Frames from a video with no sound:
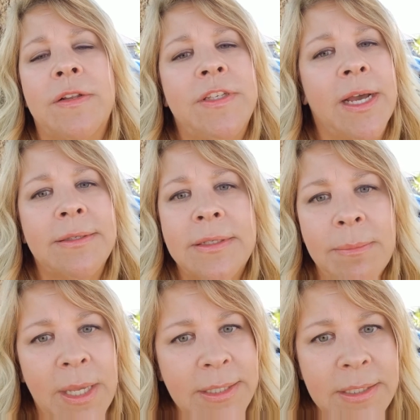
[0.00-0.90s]
He has an
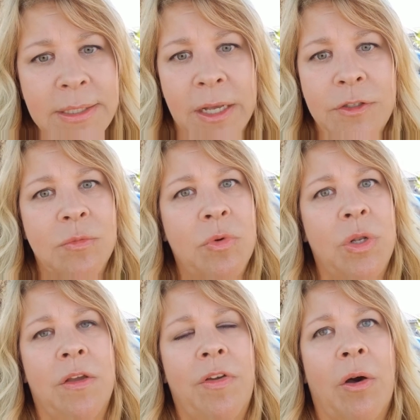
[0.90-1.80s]
amazing
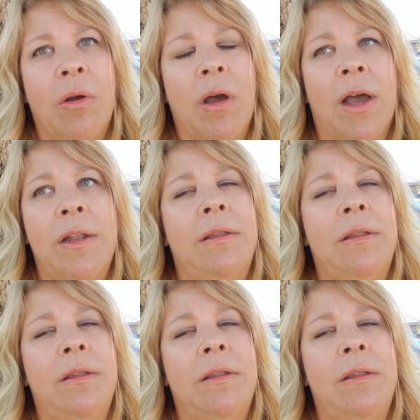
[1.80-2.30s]
testimony of how God,